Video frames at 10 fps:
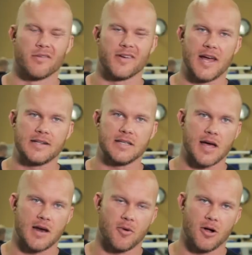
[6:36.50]
of an
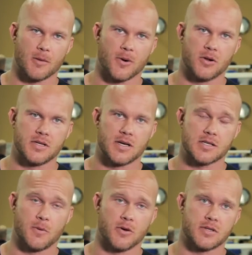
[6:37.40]
anti-catabolic protein
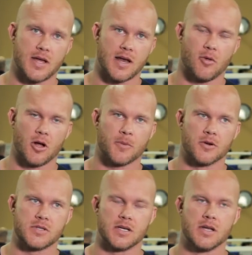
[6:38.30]
as opposed to an anabolic
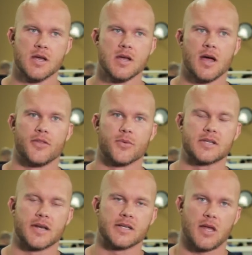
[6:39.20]
protein. And the
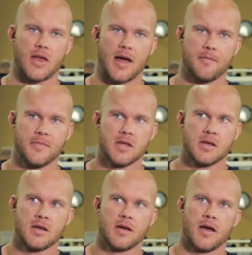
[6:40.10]
reason I say that,
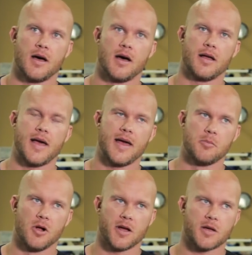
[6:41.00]

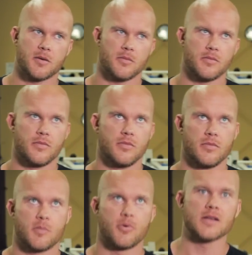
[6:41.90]

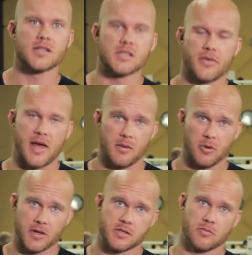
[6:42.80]
the process of
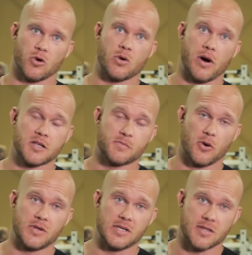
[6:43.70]
anabolism requires
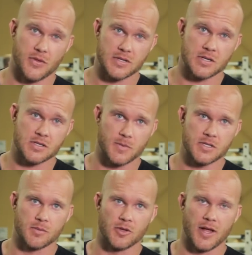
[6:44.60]
protein synthesis to be
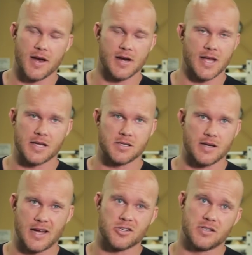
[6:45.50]
stimulated, and
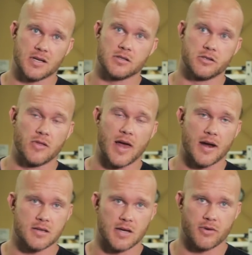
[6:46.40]
casein actually doesn't do that. It
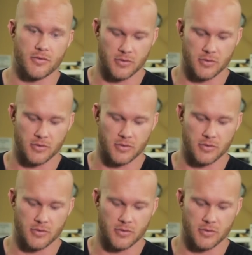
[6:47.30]
doesn't have enough